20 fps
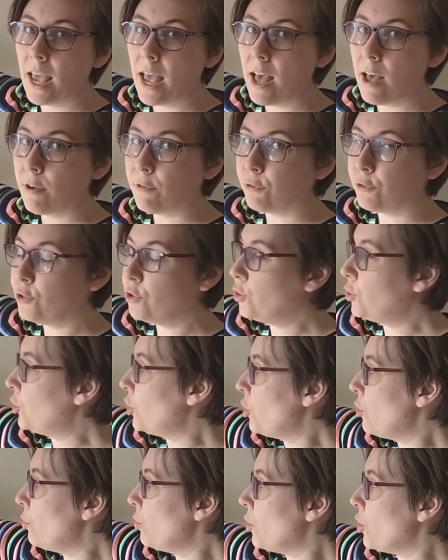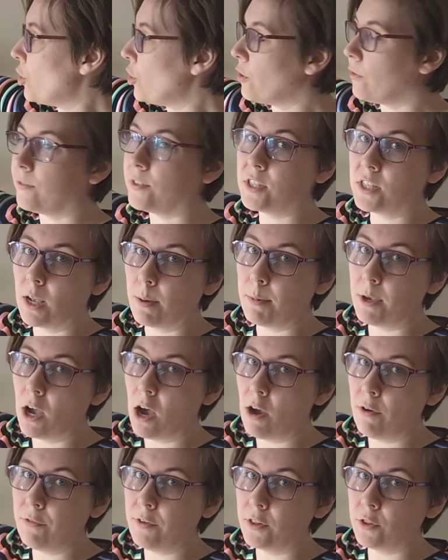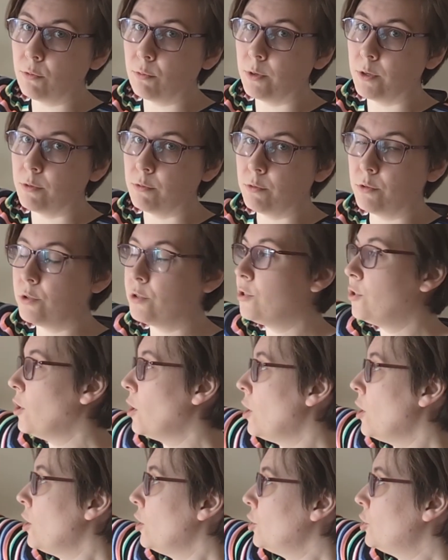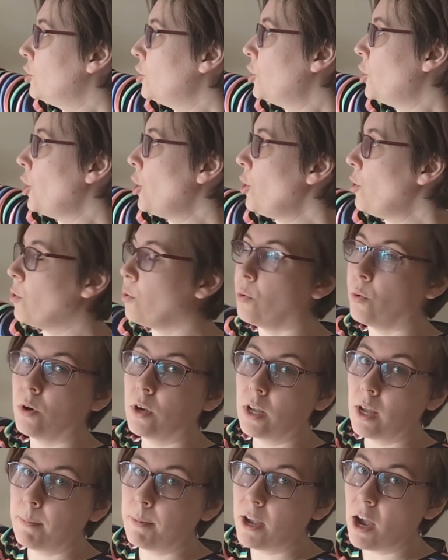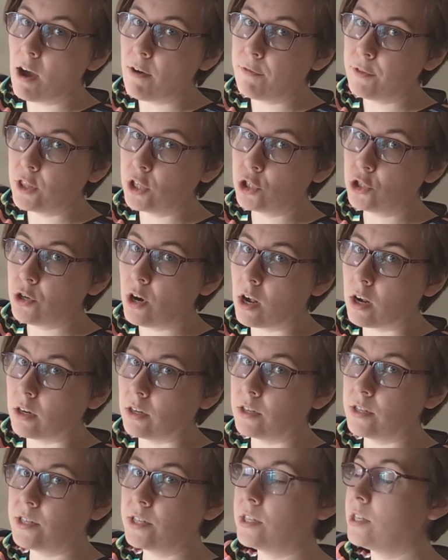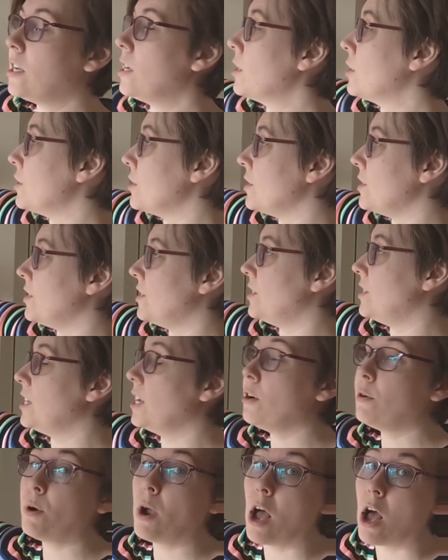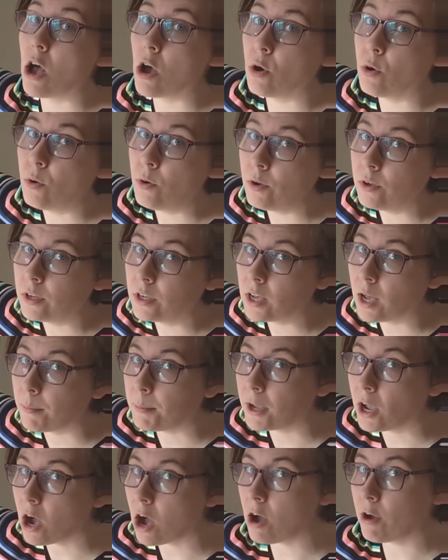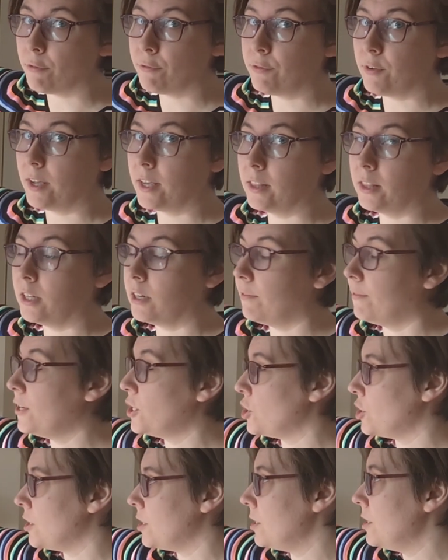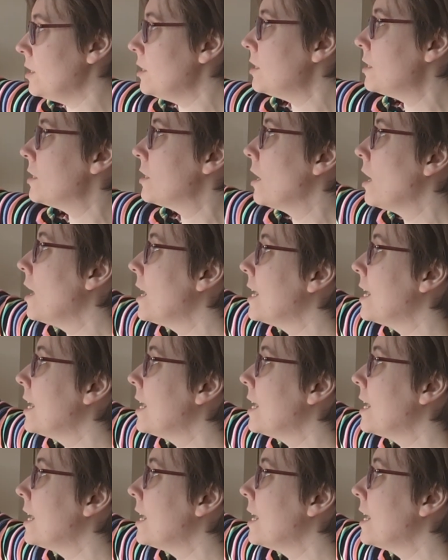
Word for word: to have two nerves coming off at the roots, two coming off at the trunks, zero coming off in the divisions,